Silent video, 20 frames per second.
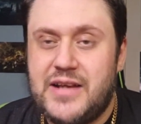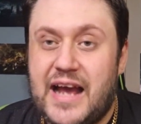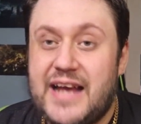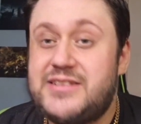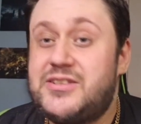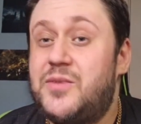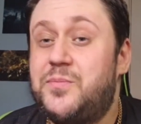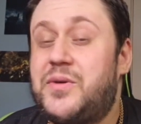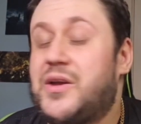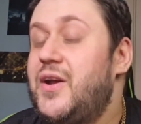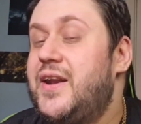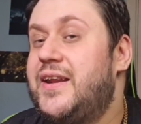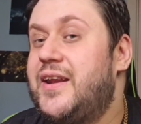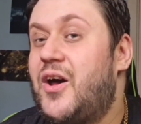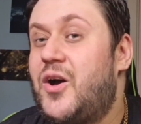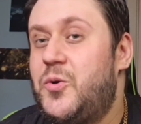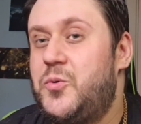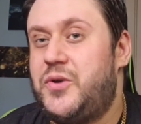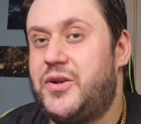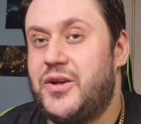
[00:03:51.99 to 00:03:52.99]
As I'm
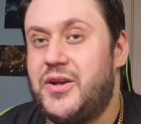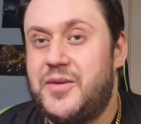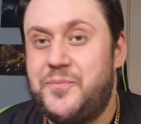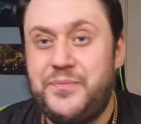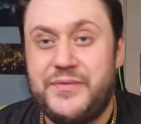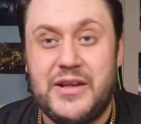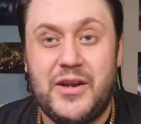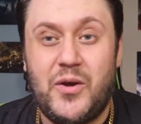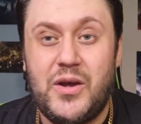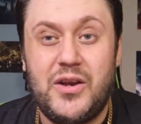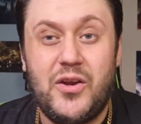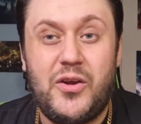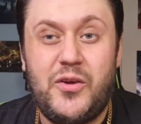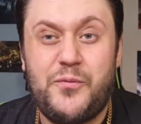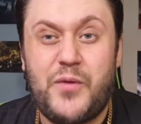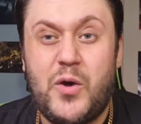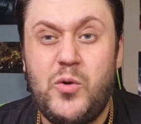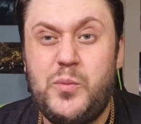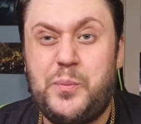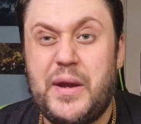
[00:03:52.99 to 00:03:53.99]
getting older, you know, a lot
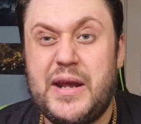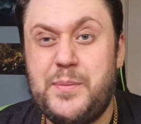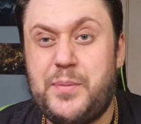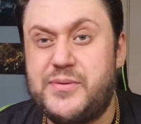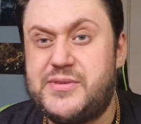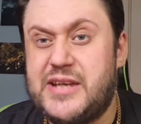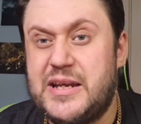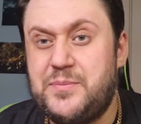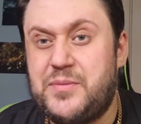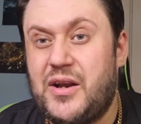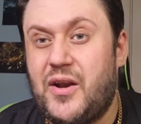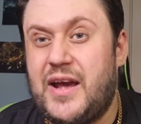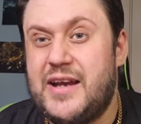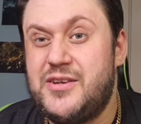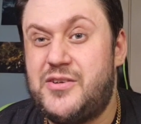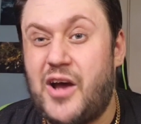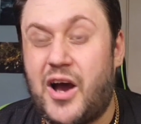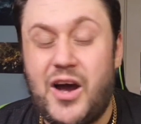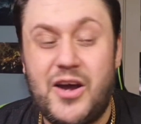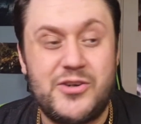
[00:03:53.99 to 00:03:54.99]
of old people seem to
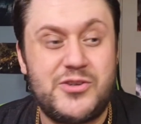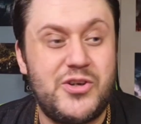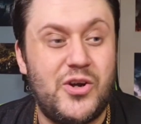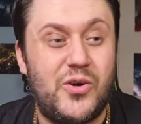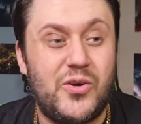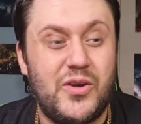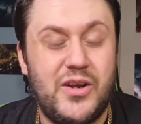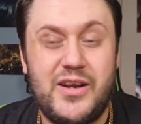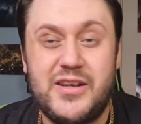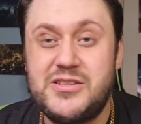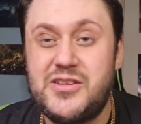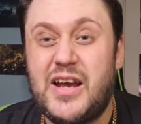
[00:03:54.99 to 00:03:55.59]
like dark chocolate.